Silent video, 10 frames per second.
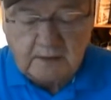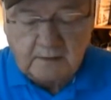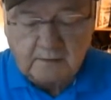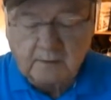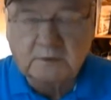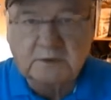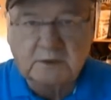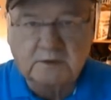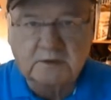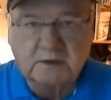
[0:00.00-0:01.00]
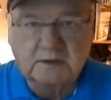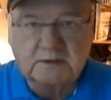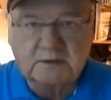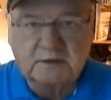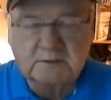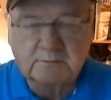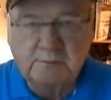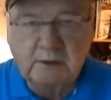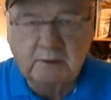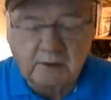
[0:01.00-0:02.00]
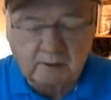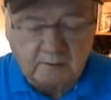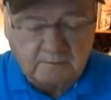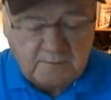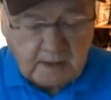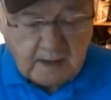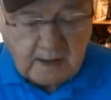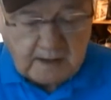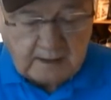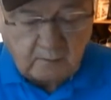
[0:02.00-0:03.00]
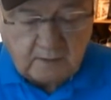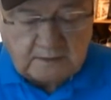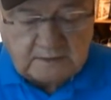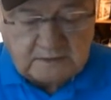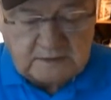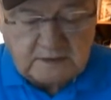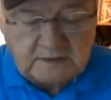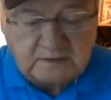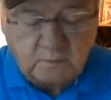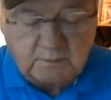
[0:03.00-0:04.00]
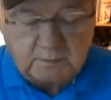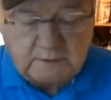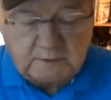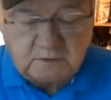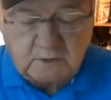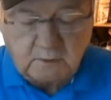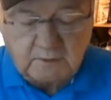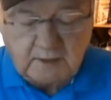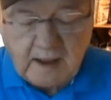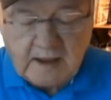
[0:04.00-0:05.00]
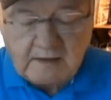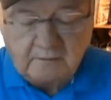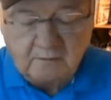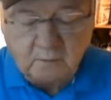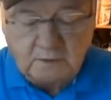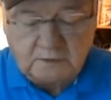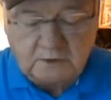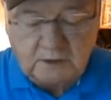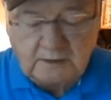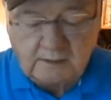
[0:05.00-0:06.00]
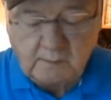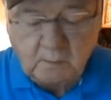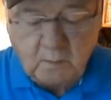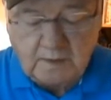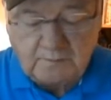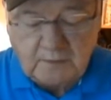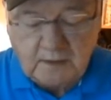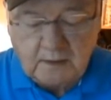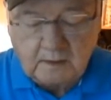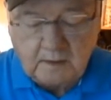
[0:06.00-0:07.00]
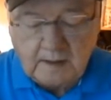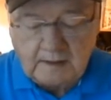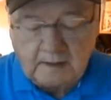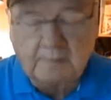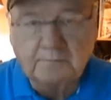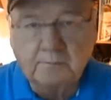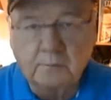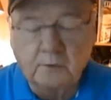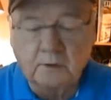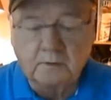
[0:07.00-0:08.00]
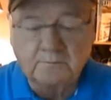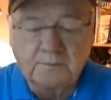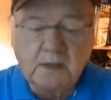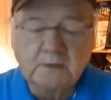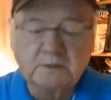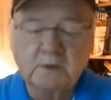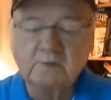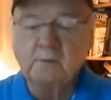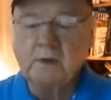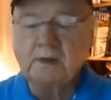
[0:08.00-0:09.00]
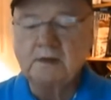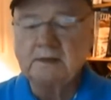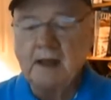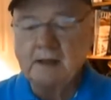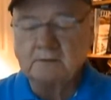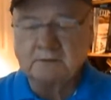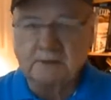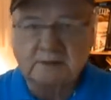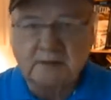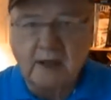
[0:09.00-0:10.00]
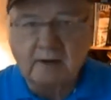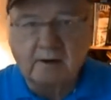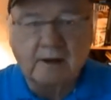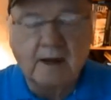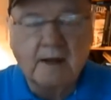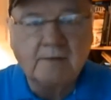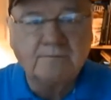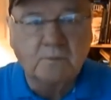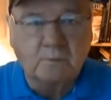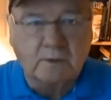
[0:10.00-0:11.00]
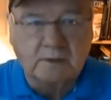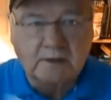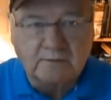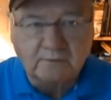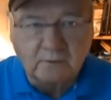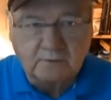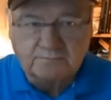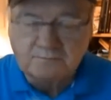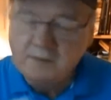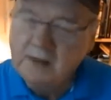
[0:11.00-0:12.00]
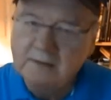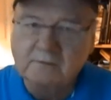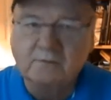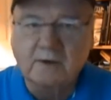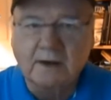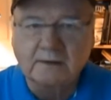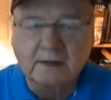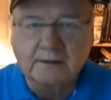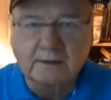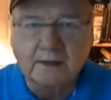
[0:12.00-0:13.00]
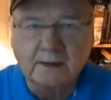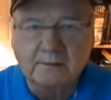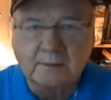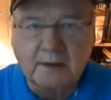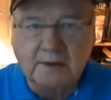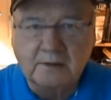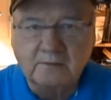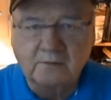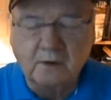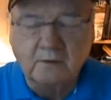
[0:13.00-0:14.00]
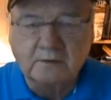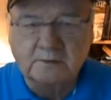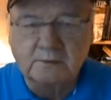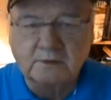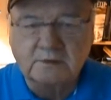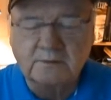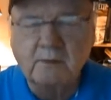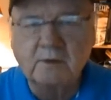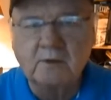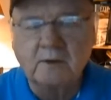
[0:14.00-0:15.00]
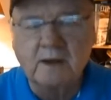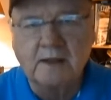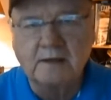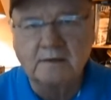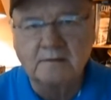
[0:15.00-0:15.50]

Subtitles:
Number 6, Conspirator. And in race 6, win, place, and show, and an 8-1 shot. Number 1, Lila Pearl. So from Wheeling Downs on a Saturday night, Rick Needham for DayAtTheTrack.com reminding you as always to please bet with your head,